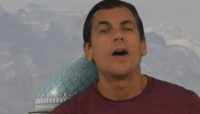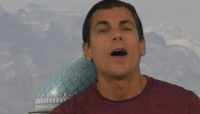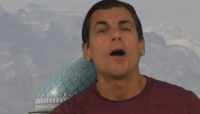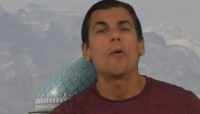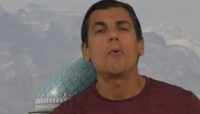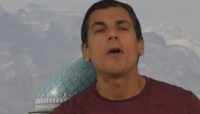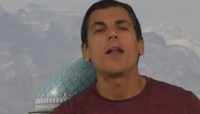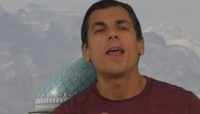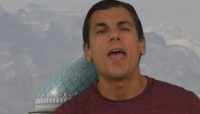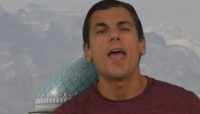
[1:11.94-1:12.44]
I
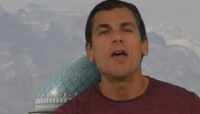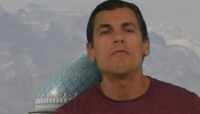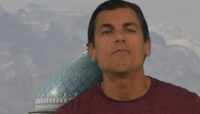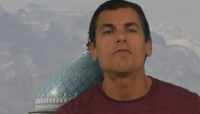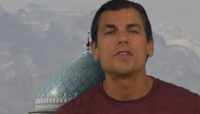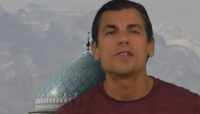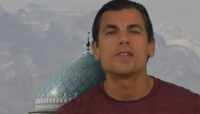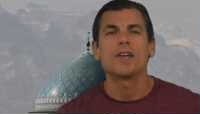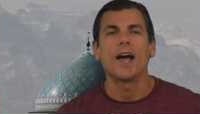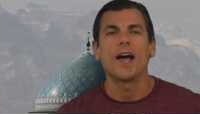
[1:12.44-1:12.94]
want to
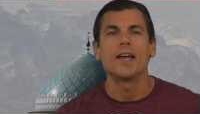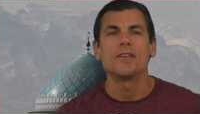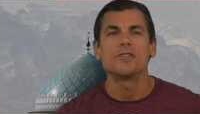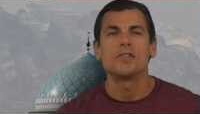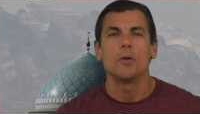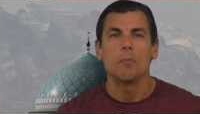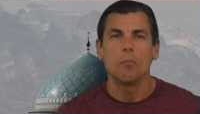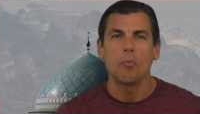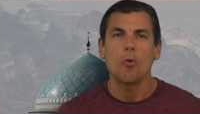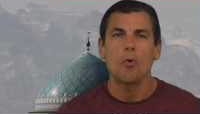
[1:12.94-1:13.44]
emphasize the
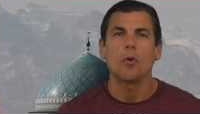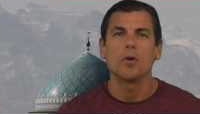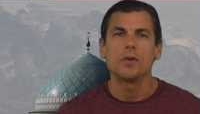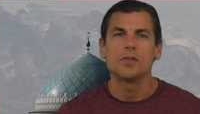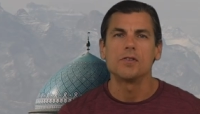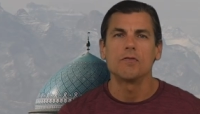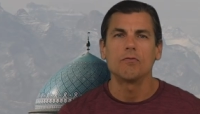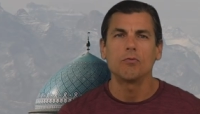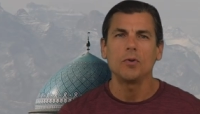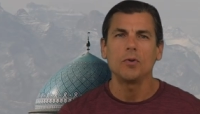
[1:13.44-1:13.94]

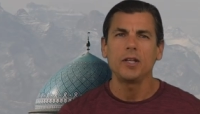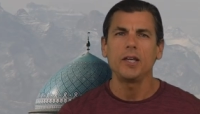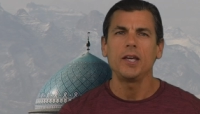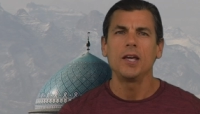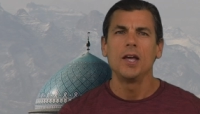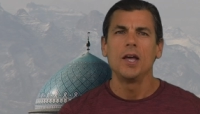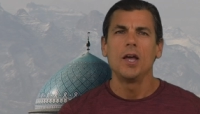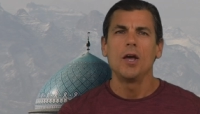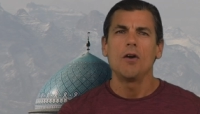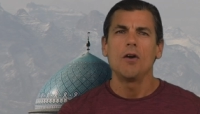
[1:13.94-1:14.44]
importance of really
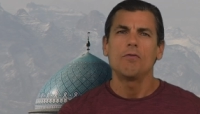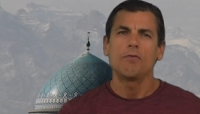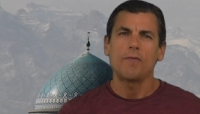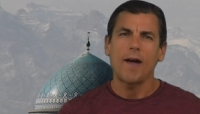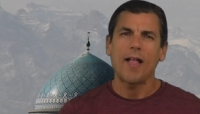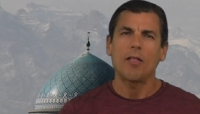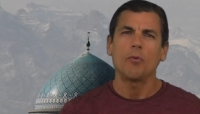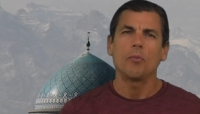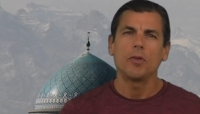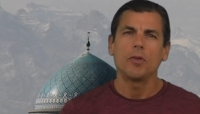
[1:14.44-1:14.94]

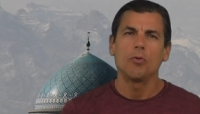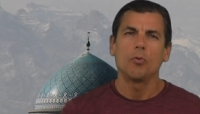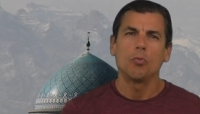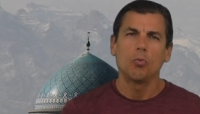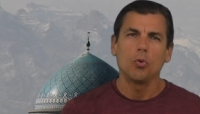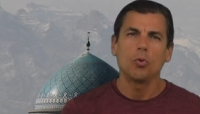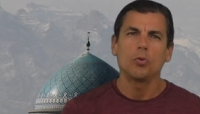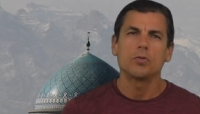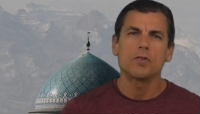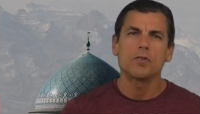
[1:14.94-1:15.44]
following the
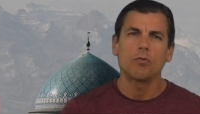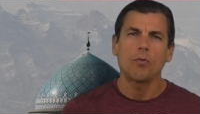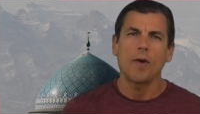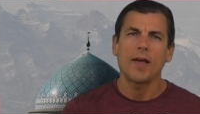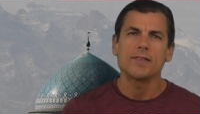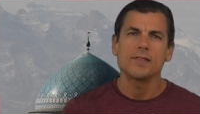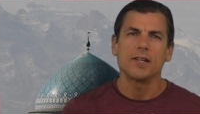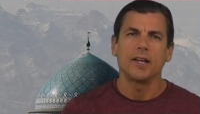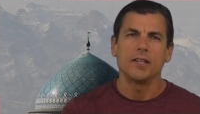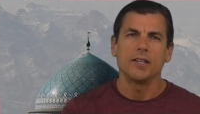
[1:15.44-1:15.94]
rules of
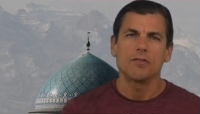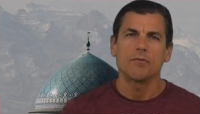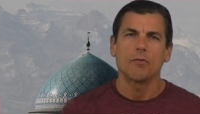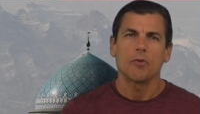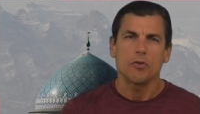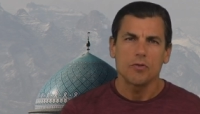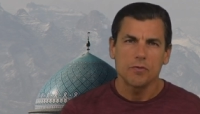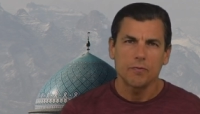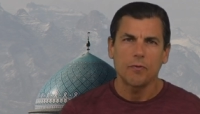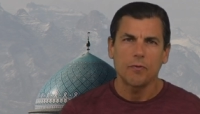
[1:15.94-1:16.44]
resonance for
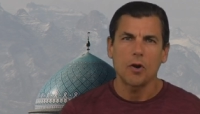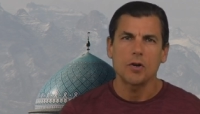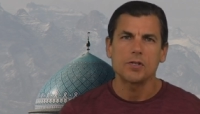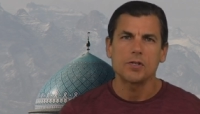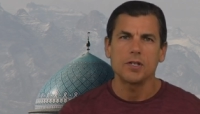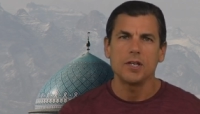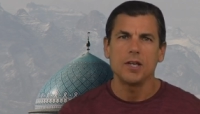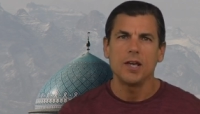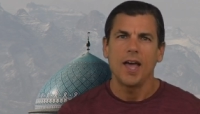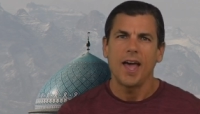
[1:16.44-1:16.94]
this
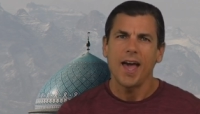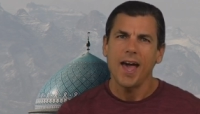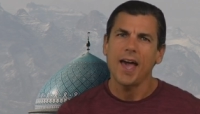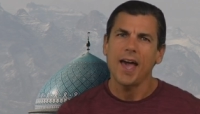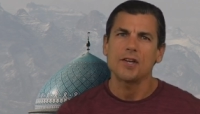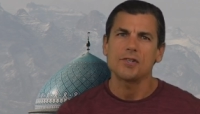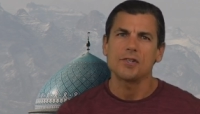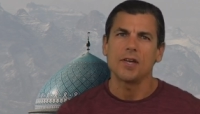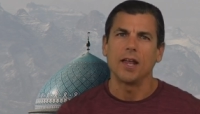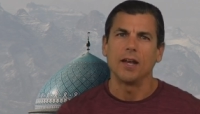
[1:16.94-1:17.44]
Farsi
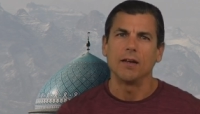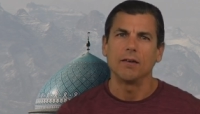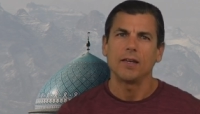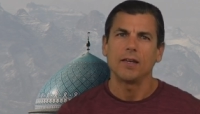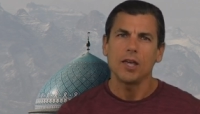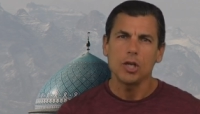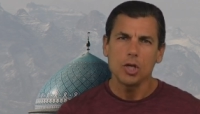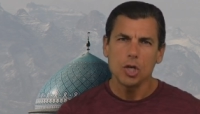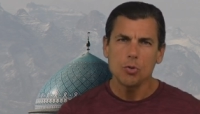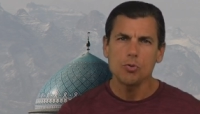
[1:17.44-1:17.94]
accent.
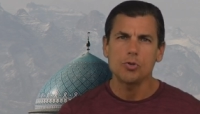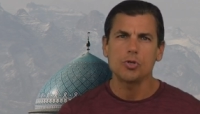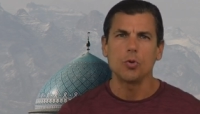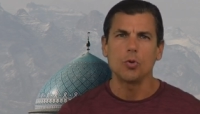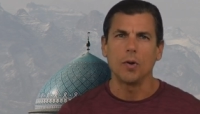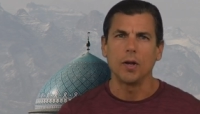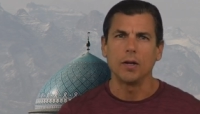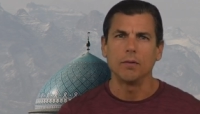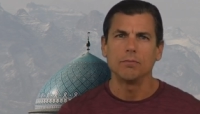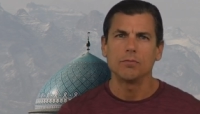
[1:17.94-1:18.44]
Get used to
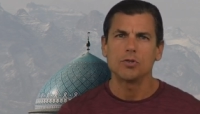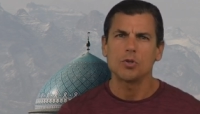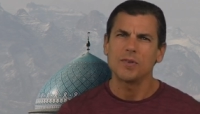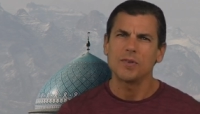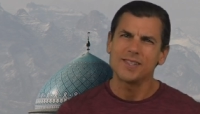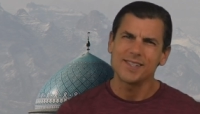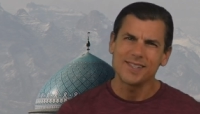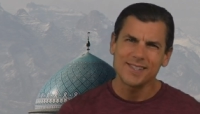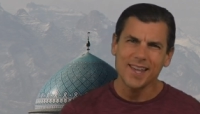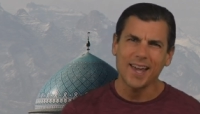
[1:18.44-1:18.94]
it so
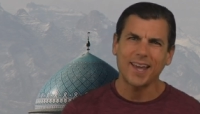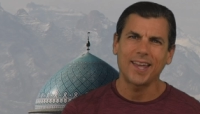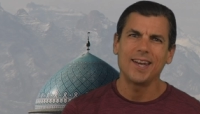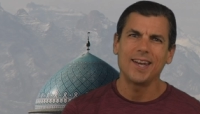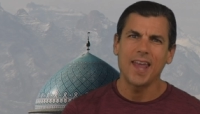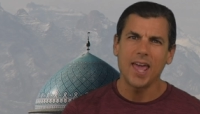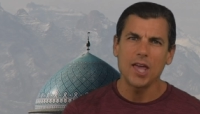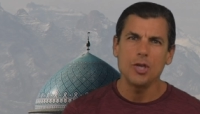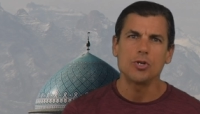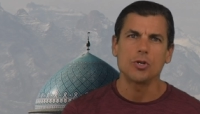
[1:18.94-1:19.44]
it's second
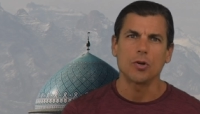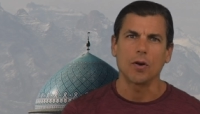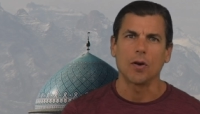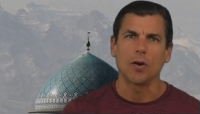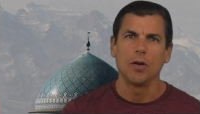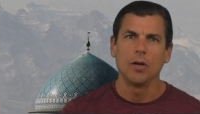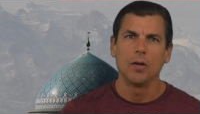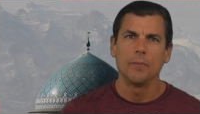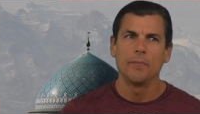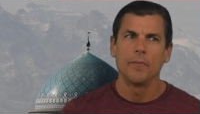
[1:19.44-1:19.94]
nature.
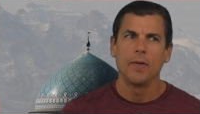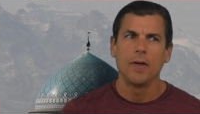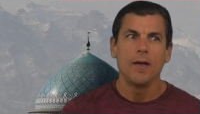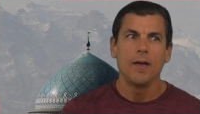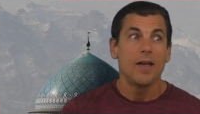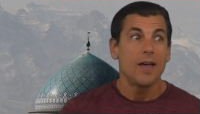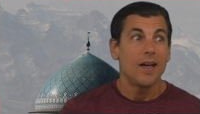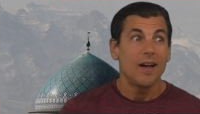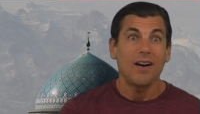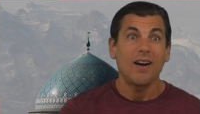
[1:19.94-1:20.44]

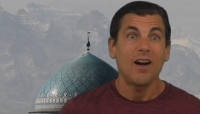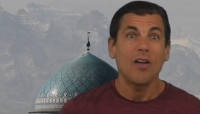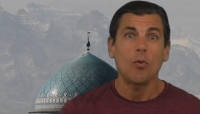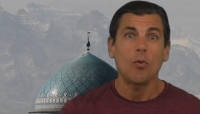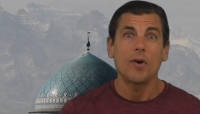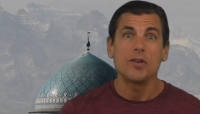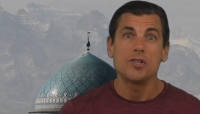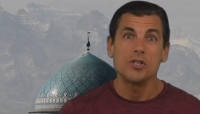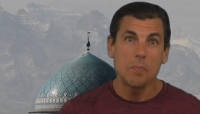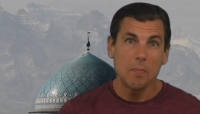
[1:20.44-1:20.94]

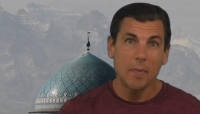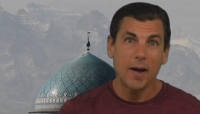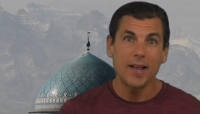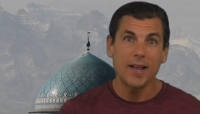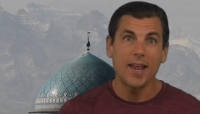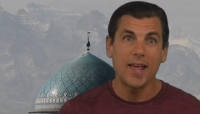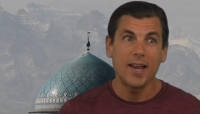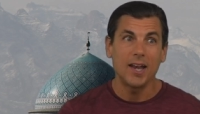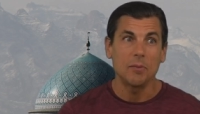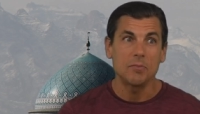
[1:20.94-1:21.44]
Otherwise, you might
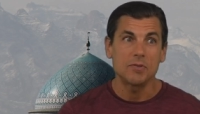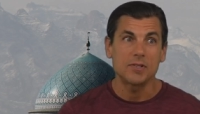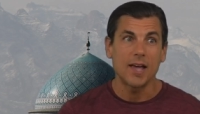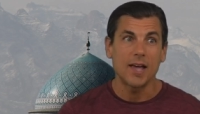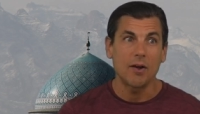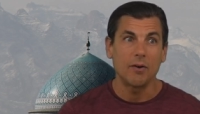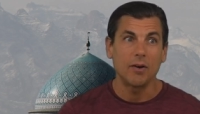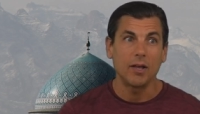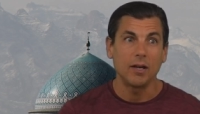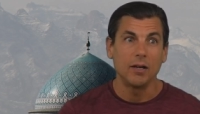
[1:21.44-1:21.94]
end up
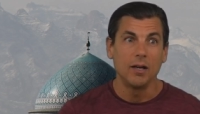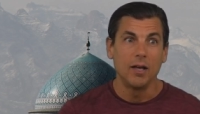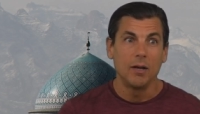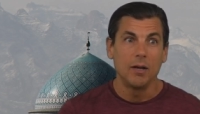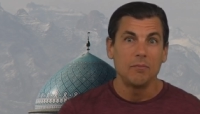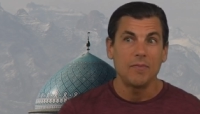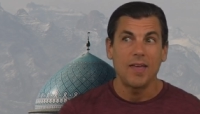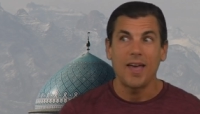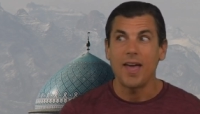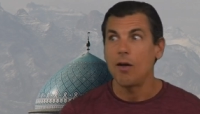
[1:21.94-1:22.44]
sounding
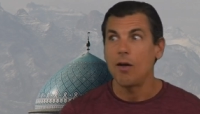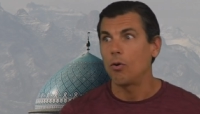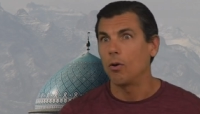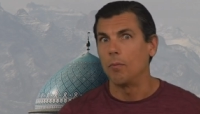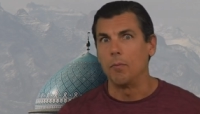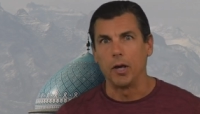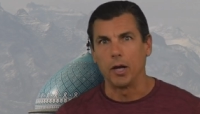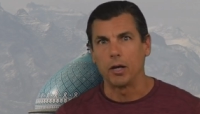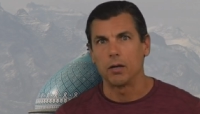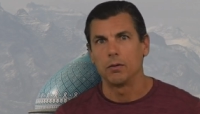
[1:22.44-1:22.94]

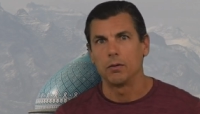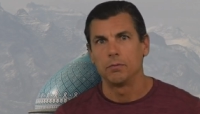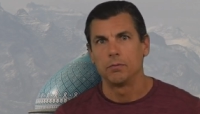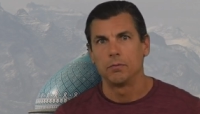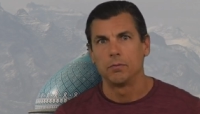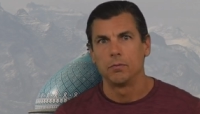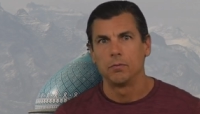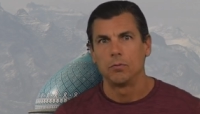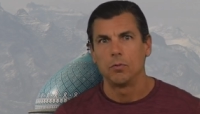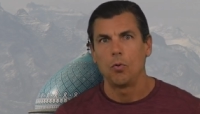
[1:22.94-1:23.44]
Arabic
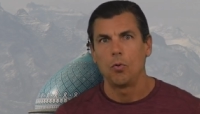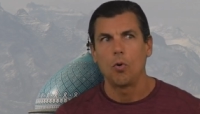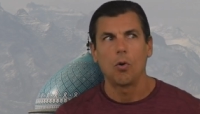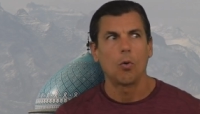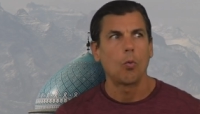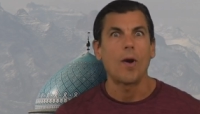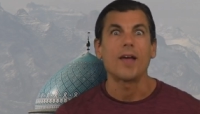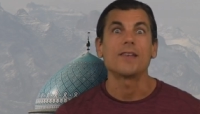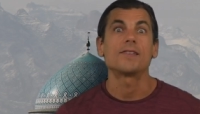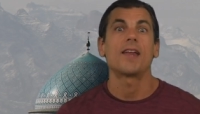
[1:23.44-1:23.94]
or
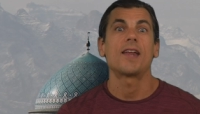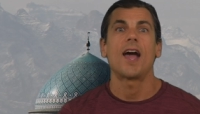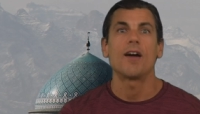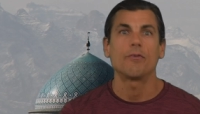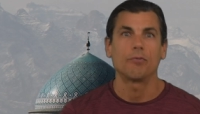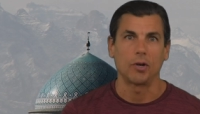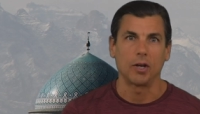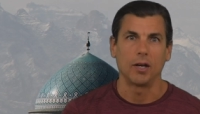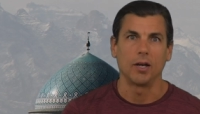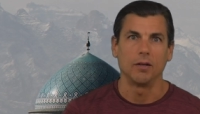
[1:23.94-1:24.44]
West
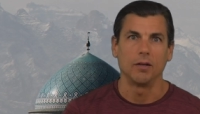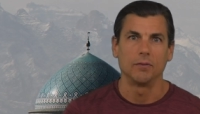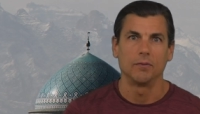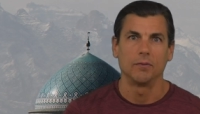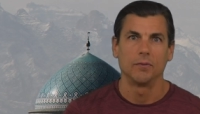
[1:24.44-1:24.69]
African.